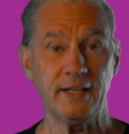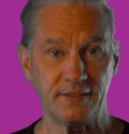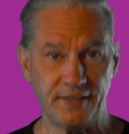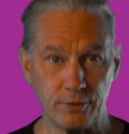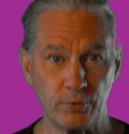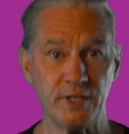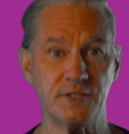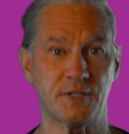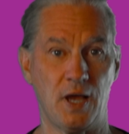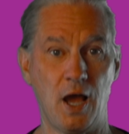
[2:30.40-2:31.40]
There
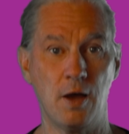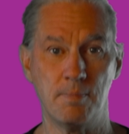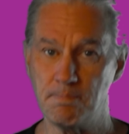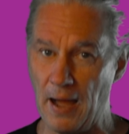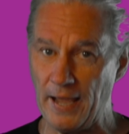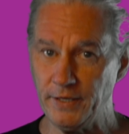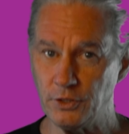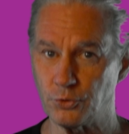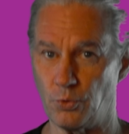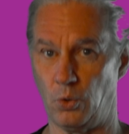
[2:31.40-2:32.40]
is a
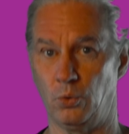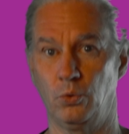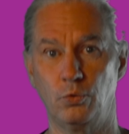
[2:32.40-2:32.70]
micro